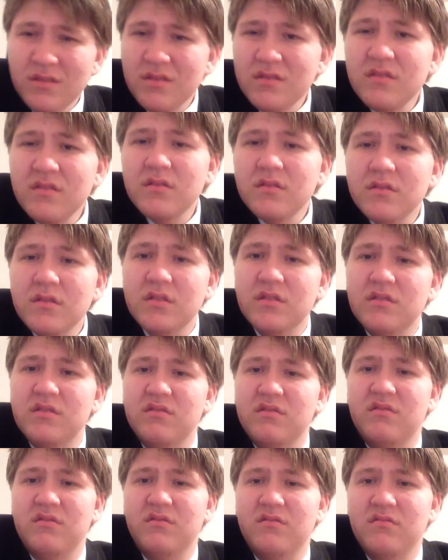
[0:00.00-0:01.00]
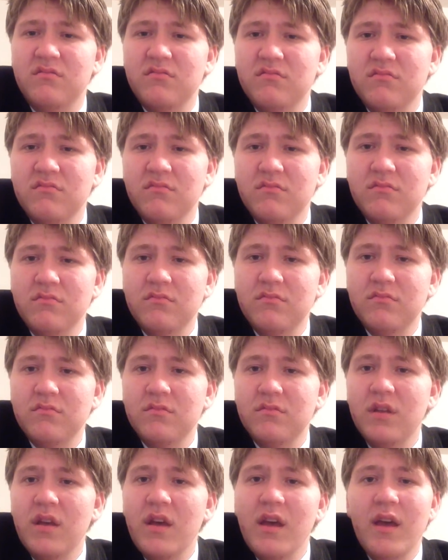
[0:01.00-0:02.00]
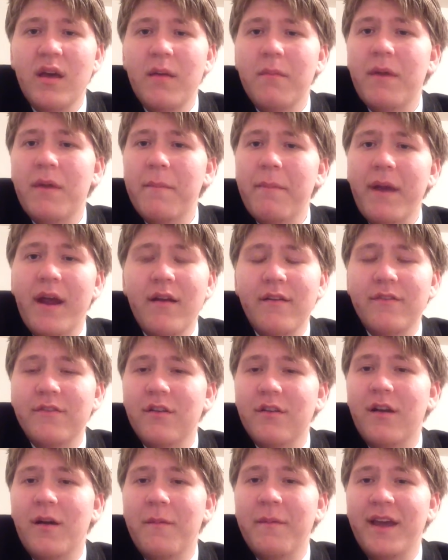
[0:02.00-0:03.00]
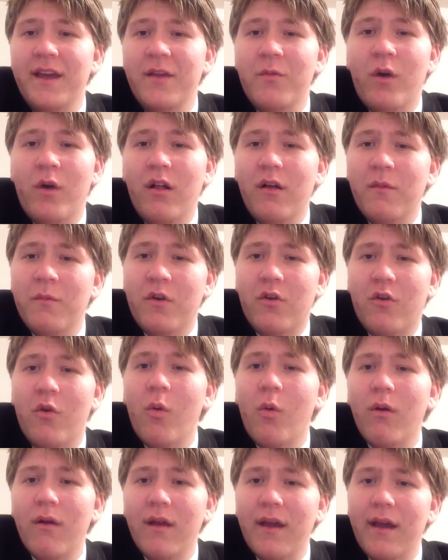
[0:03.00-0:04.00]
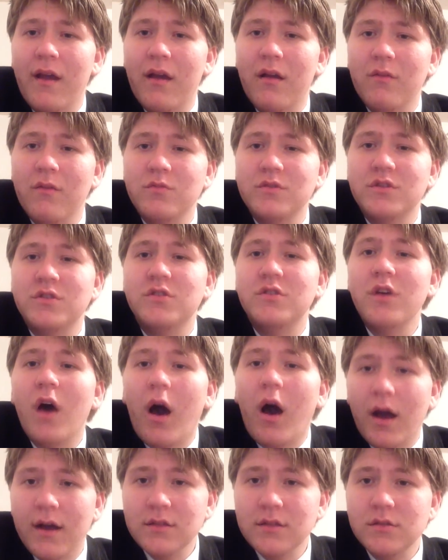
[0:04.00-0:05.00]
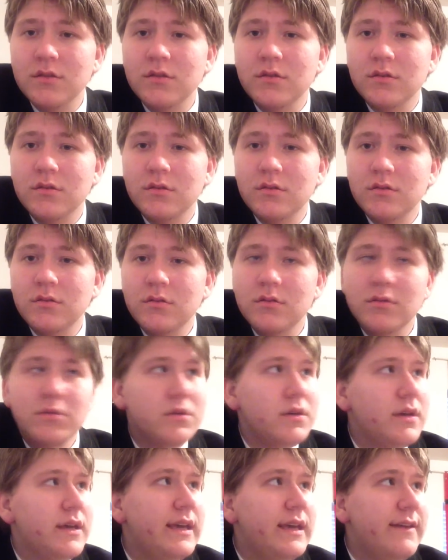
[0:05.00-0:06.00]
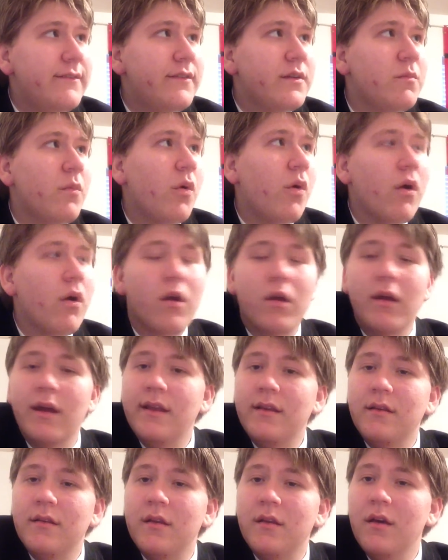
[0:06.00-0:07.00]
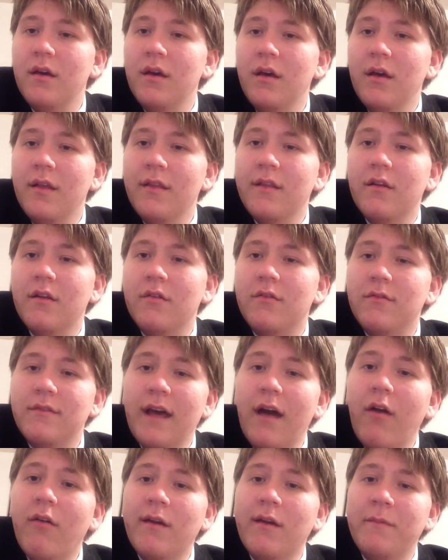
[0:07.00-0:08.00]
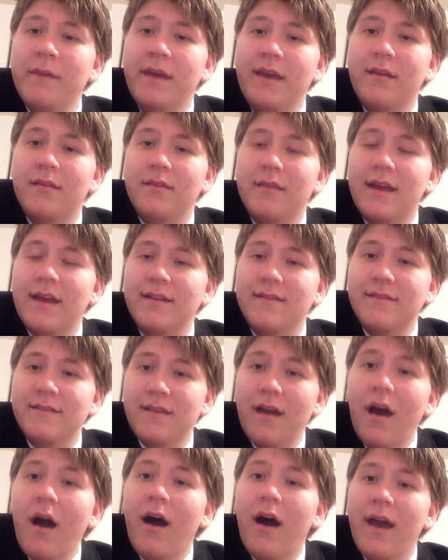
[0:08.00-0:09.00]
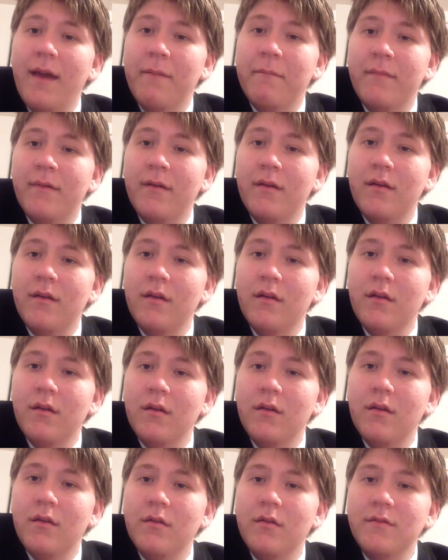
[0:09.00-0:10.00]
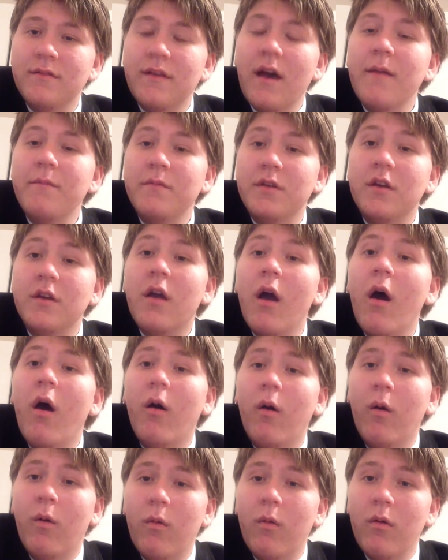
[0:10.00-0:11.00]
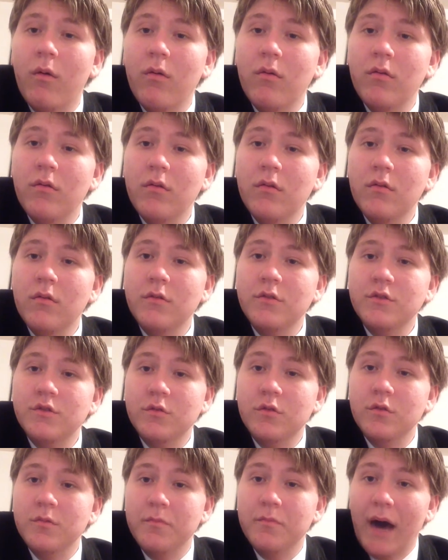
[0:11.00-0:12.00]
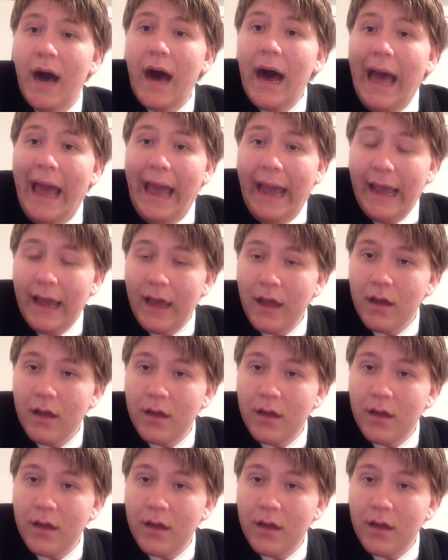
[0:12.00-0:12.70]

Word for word: uh, my parents are coming in while I'm recording. Sucks. Even more. And they're telling me that it's time. Time to go. So goodbye.